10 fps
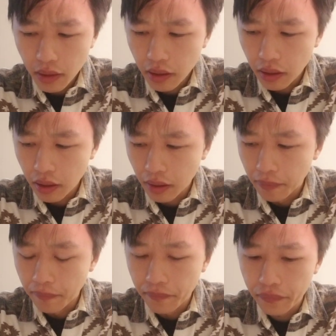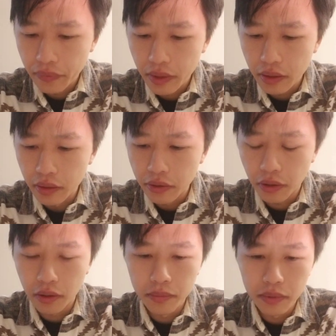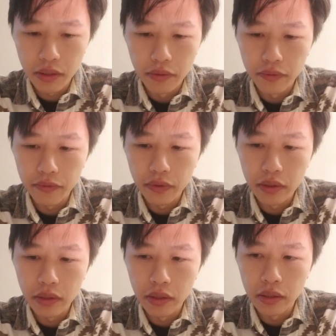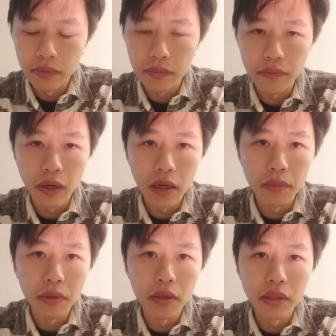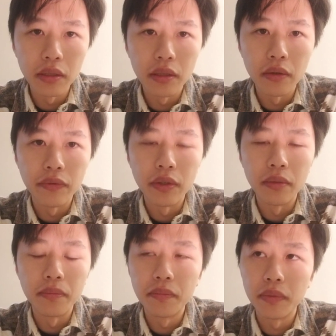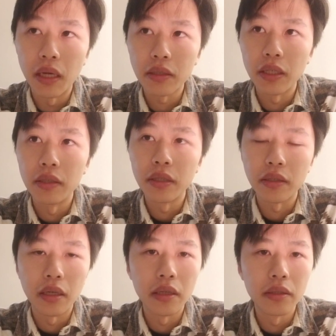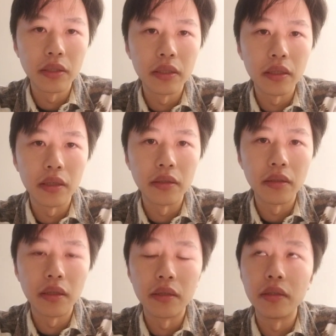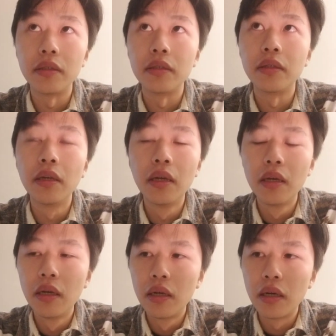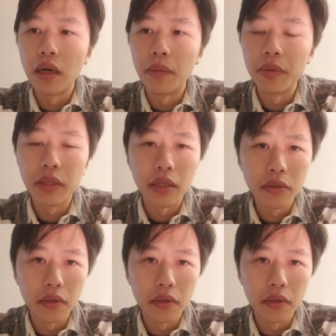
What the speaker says: um, in terms of the viability of the blockchain technology and the potential